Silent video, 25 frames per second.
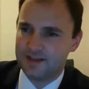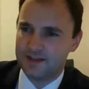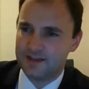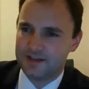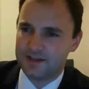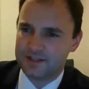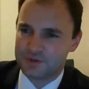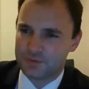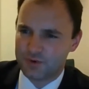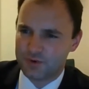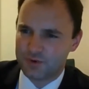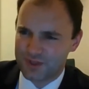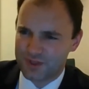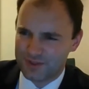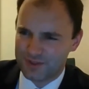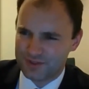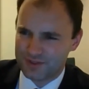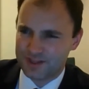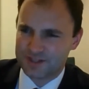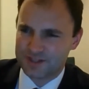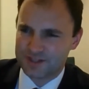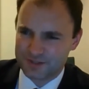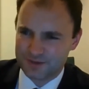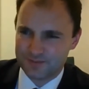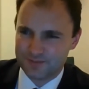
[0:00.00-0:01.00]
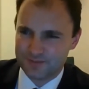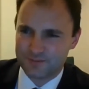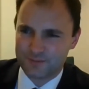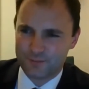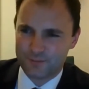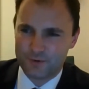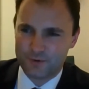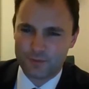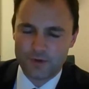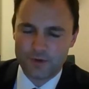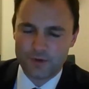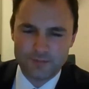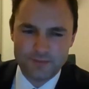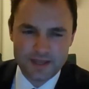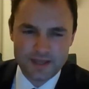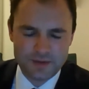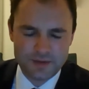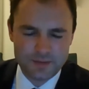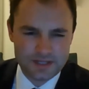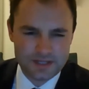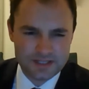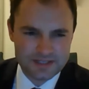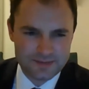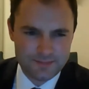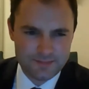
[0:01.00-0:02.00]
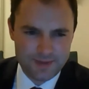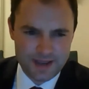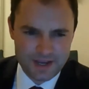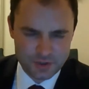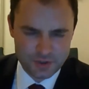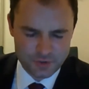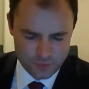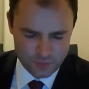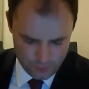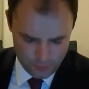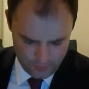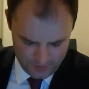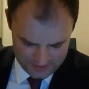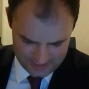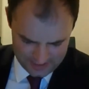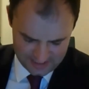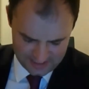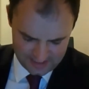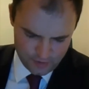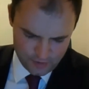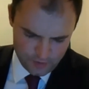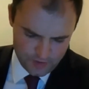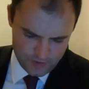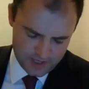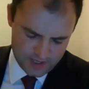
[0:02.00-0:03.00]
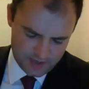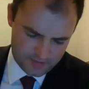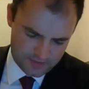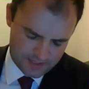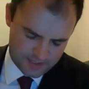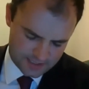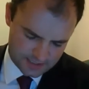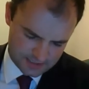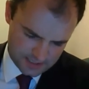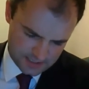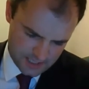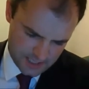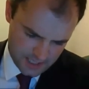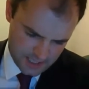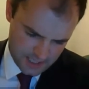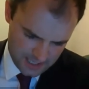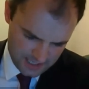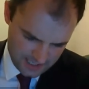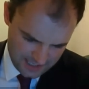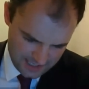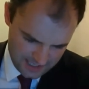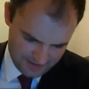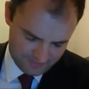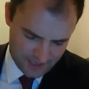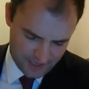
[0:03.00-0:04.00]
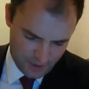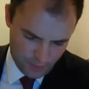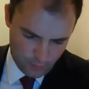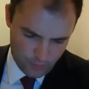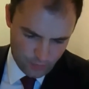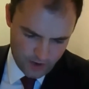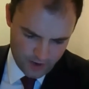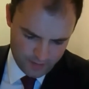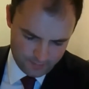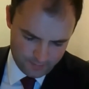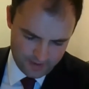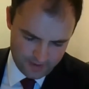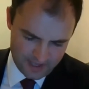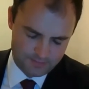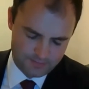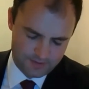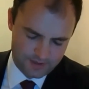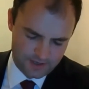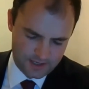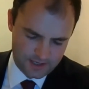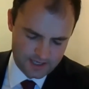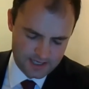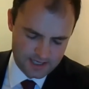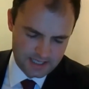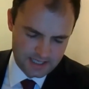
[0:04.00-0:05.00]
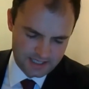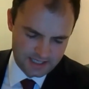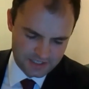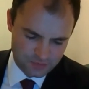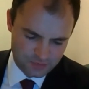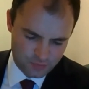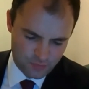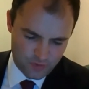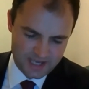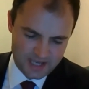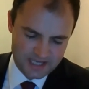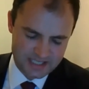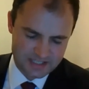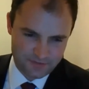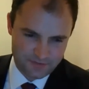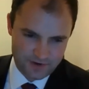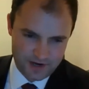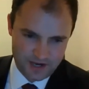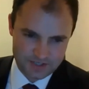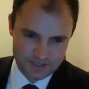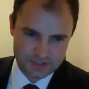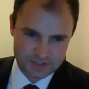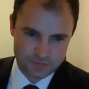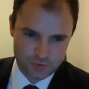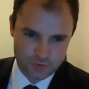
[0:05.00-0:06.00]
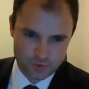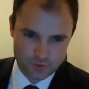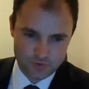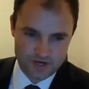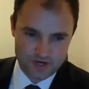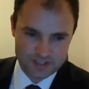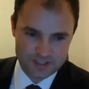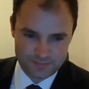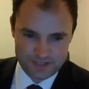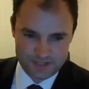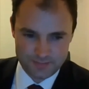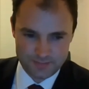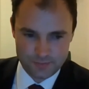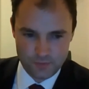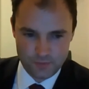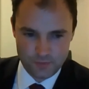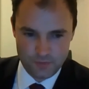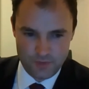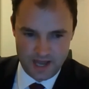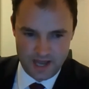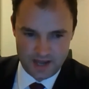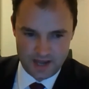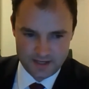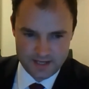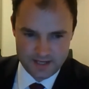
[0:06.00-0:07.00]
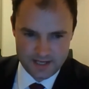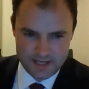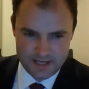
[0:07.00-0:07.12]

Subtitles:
So one of the things that we need to make sure it's included in this Levelling Up White Paper is ways for us to address people that